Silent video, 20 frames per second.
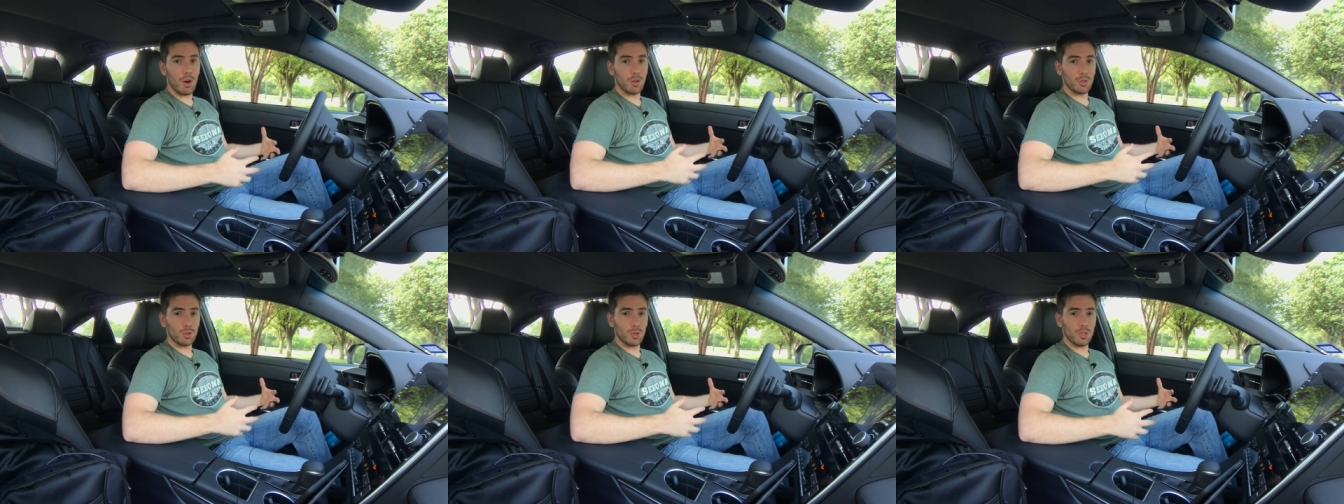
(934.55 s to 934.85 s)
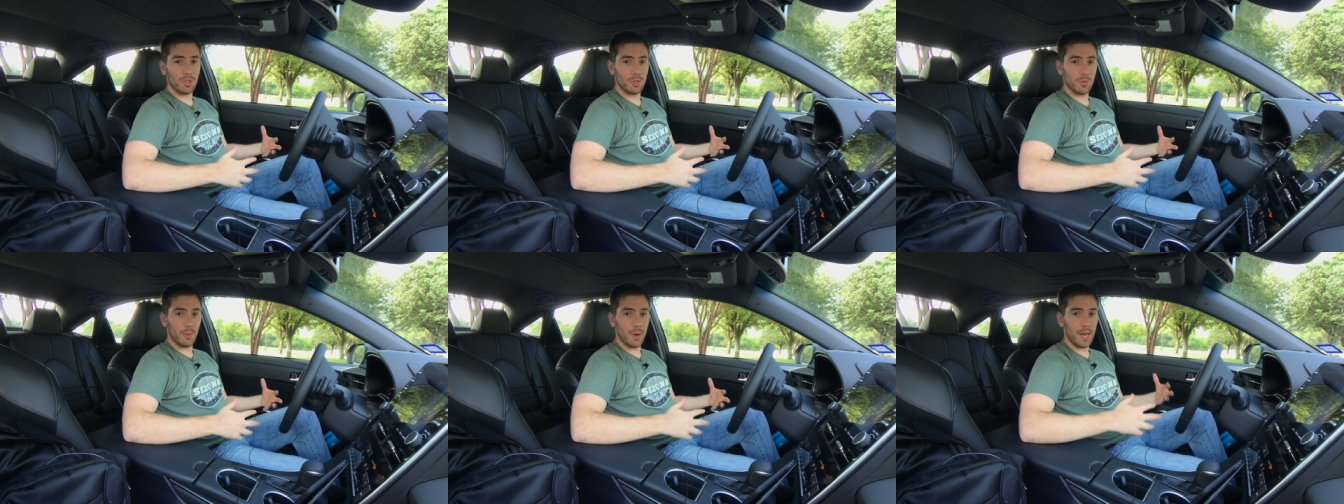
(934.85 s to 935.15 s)

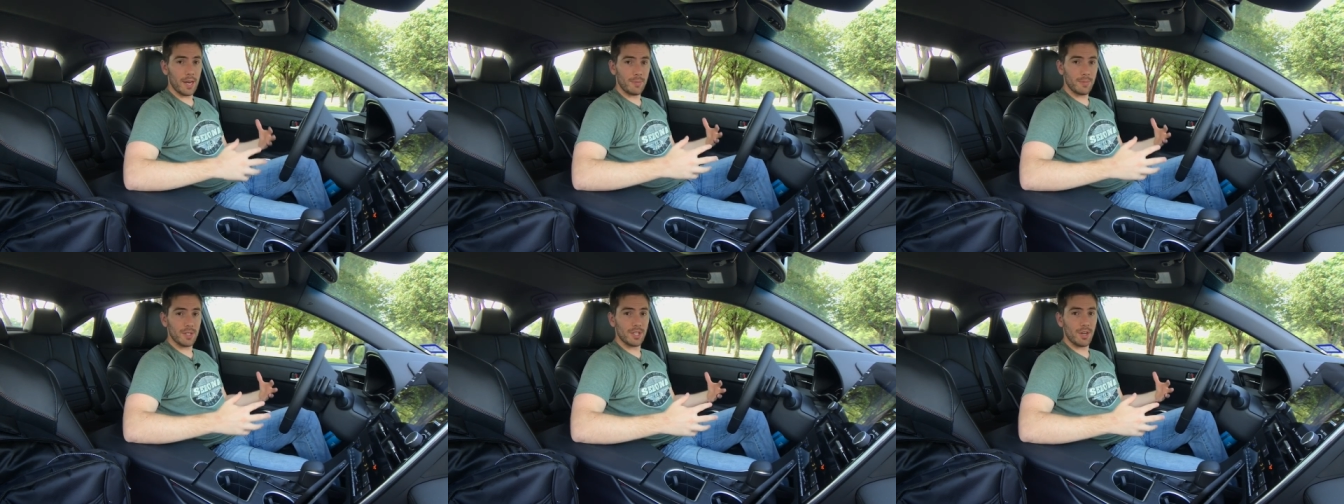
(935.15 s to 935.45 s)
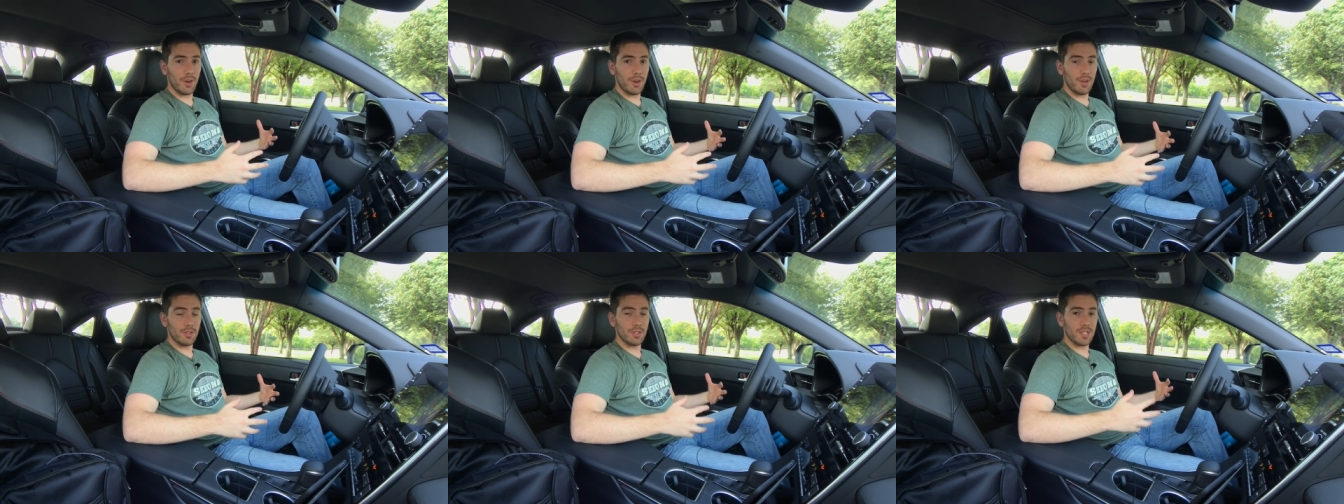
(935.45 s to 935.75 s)
ultra suede
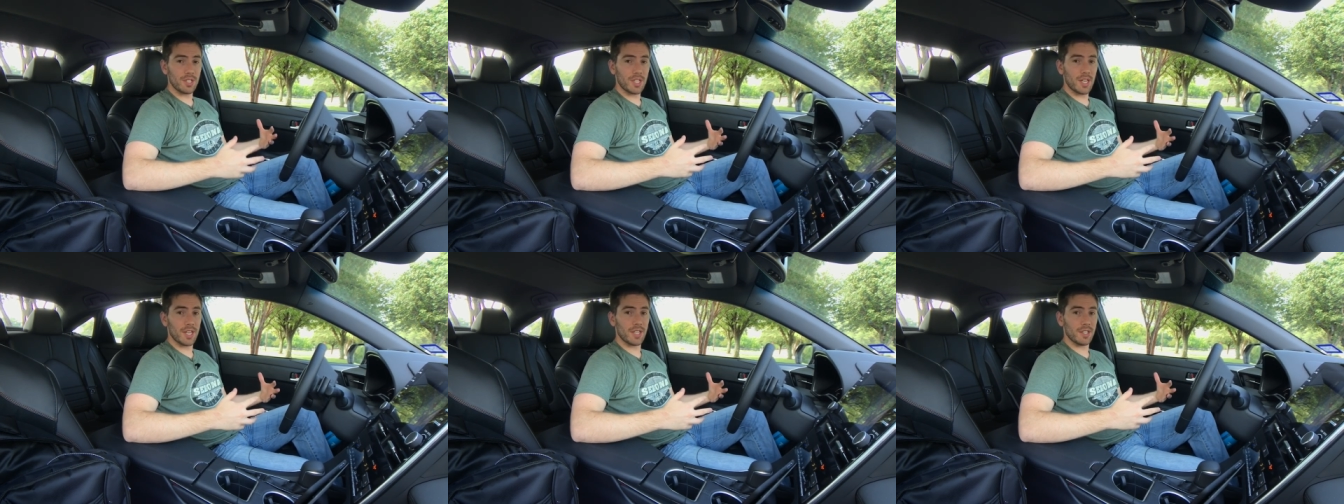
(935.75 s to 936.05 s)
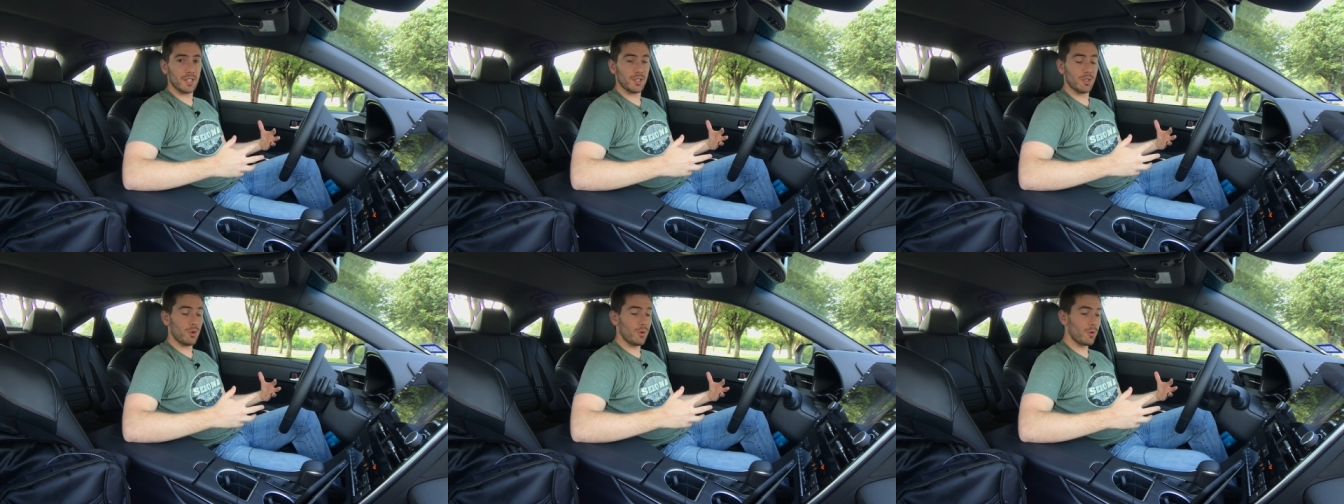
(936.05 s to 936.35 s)
material, just like
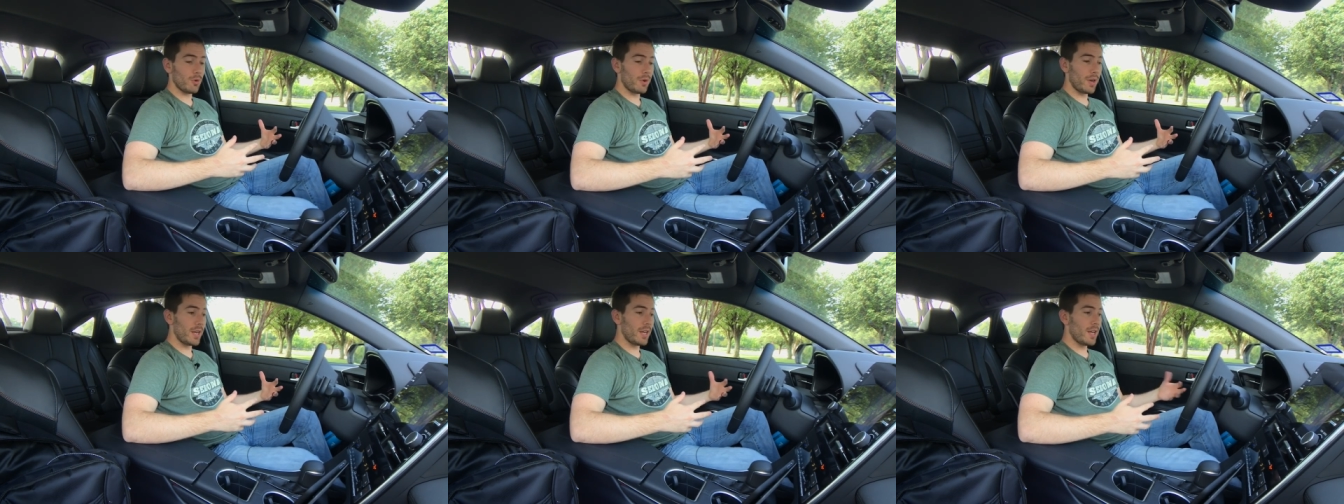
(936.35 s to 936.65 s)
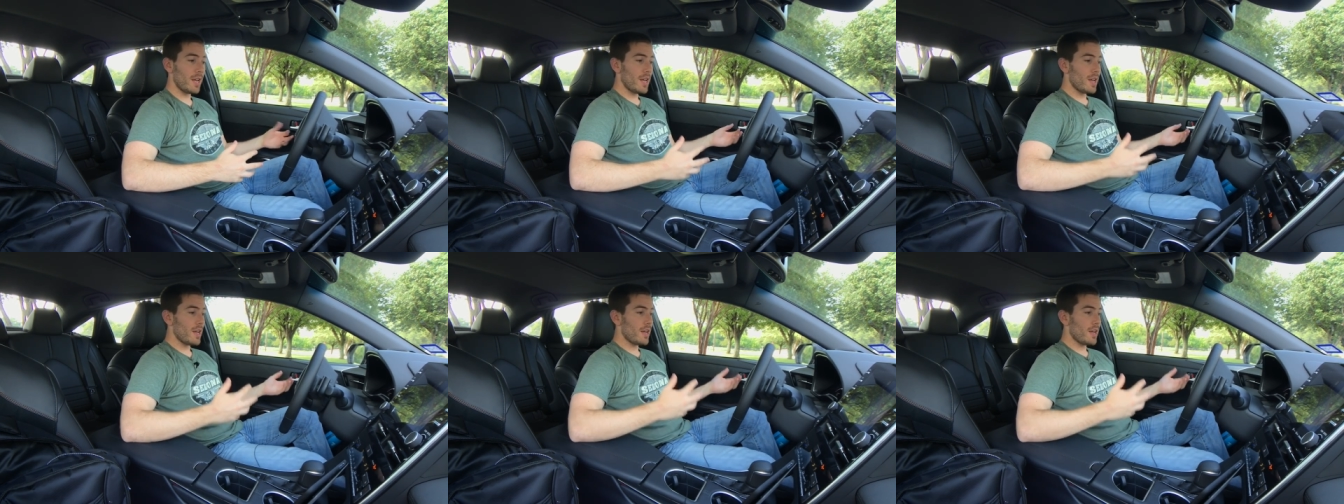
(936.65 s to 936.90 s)
the Touring.